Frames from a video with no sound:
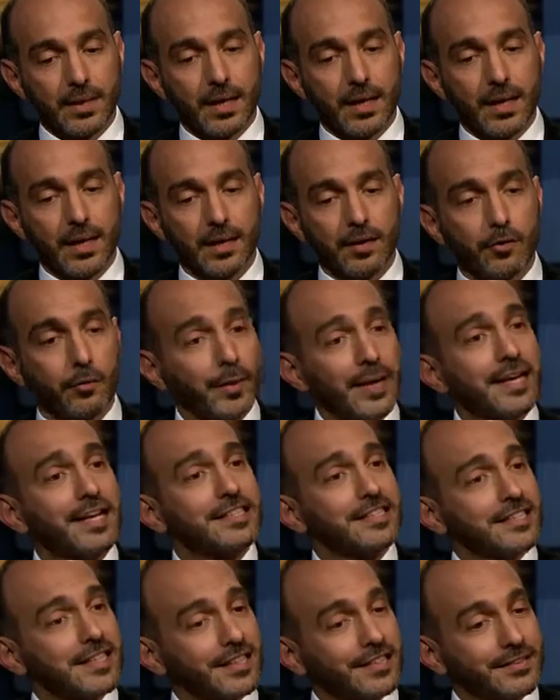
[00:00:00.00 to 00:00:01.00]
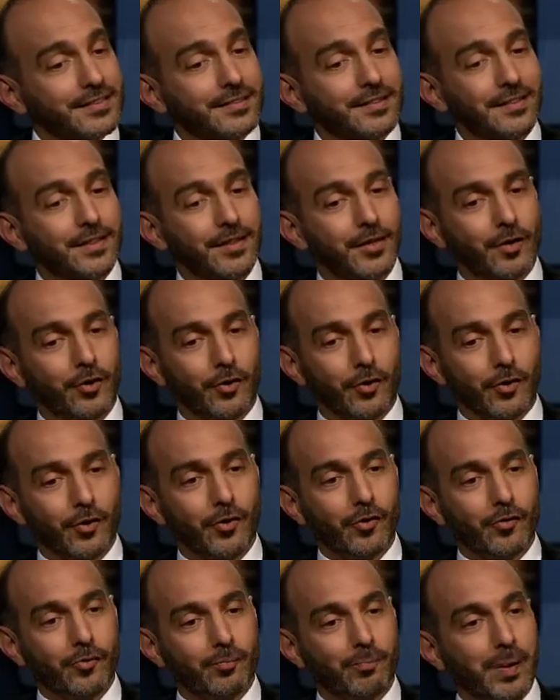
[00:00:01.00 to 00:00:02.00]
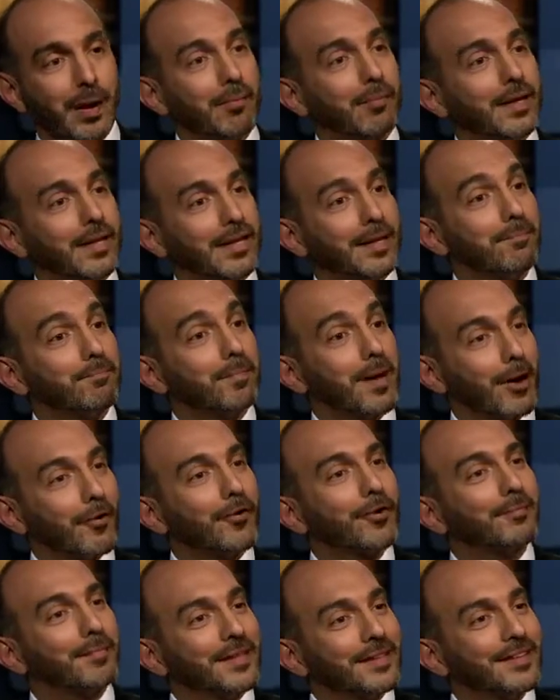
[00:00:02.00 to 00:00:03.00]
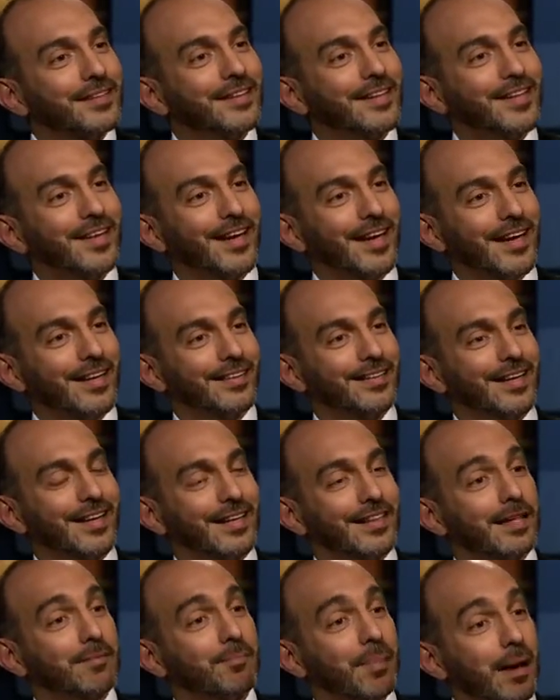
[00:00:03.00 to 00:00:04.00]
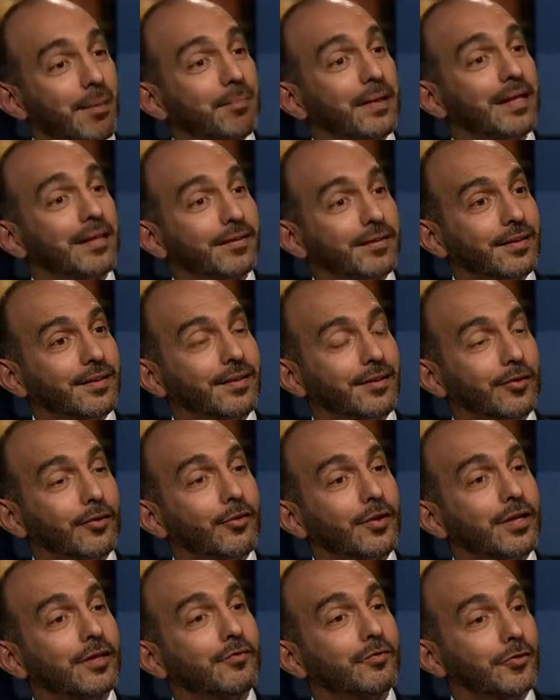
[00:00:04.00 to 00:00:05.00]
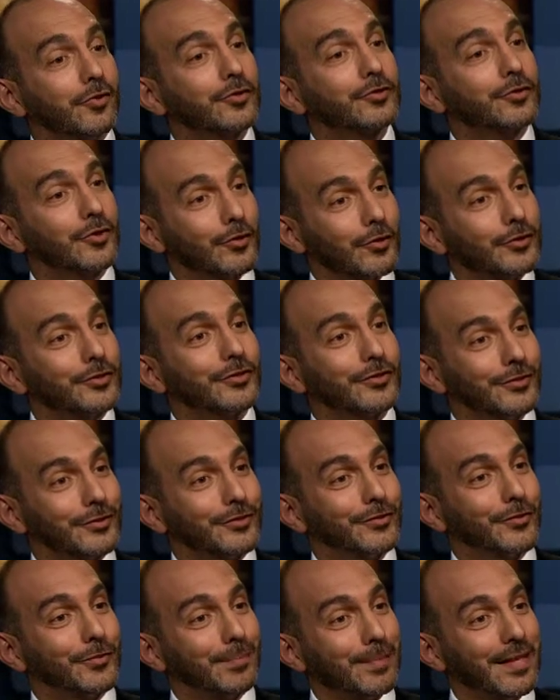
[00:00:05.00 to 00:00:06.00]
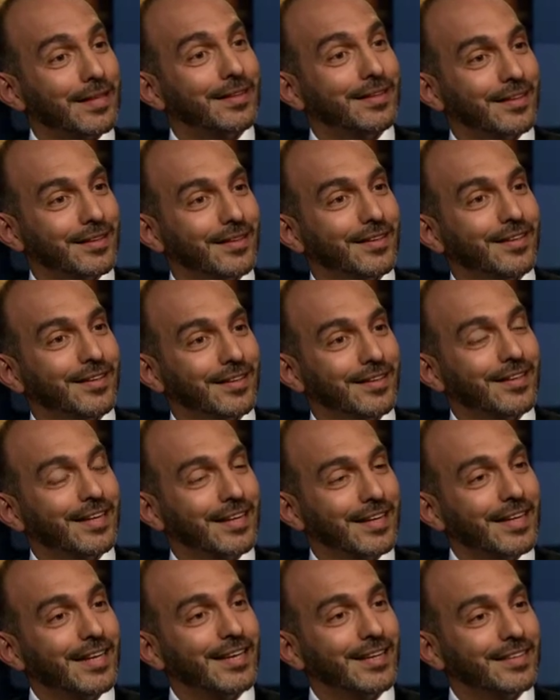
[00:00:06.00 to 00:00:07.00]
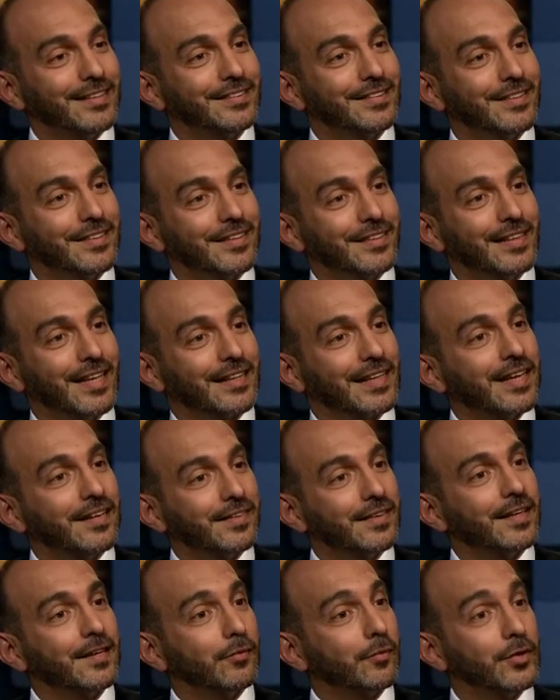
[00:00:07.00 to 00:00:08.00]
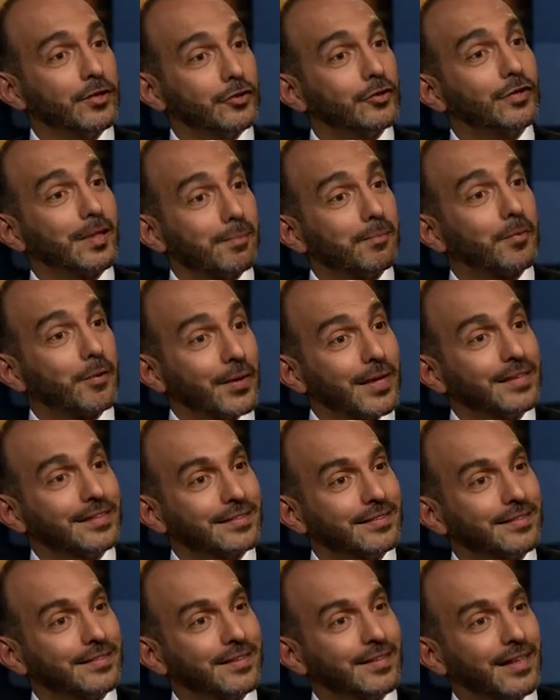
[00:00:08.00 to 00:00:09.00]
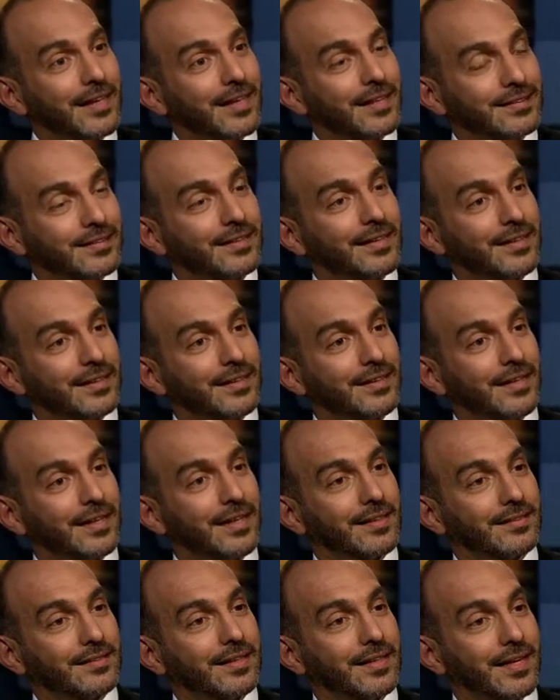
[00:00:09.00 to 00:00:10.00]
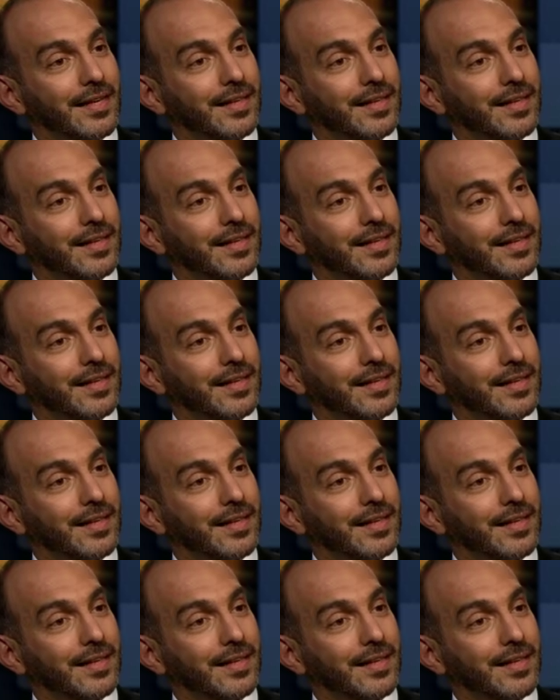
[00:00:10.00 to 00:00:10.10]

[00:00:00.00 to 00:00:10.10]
uh, renaissance of public empowerment and, and the public looking for solutions to meet their needs that I think we should embrace as the, as the